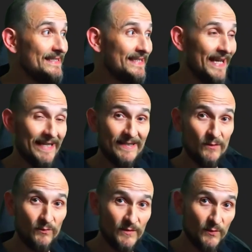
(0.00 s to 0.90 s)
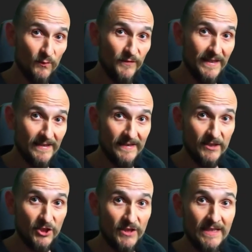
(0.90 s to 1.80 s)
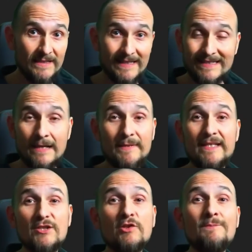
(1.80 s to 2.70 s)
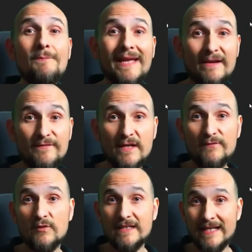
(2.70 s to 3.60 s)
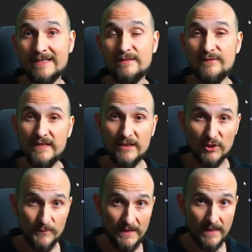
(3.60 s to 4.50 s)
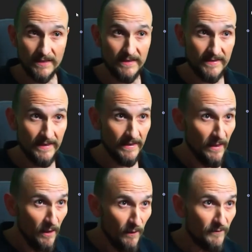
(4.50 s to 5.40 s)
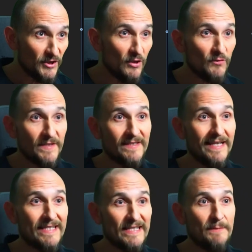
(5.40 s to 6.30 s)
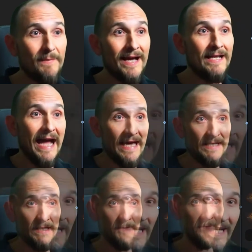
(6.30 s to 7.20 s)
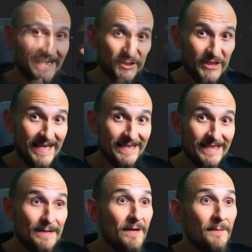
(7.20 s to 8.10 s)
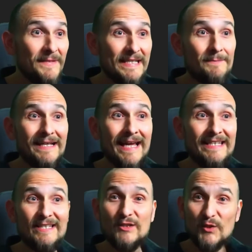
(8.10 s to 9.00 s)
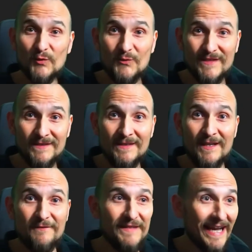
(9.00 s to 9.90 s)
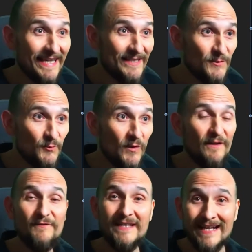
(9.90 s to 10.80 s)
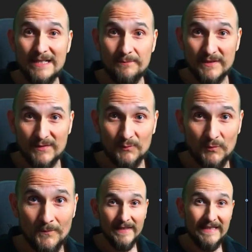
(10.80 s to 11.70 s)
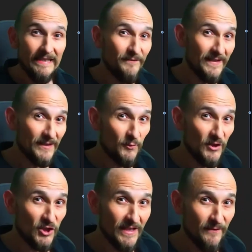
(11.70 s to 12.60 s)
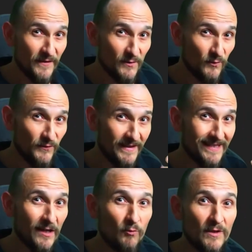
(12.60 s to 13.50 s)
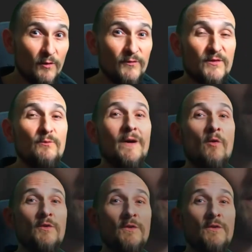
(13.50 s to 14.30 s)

I've already seen it multiple times from tons of different players. Let's take a look. It always starts with the same thing. Hi, how are you? What's your name? How old are you? They're obviously trying to build trust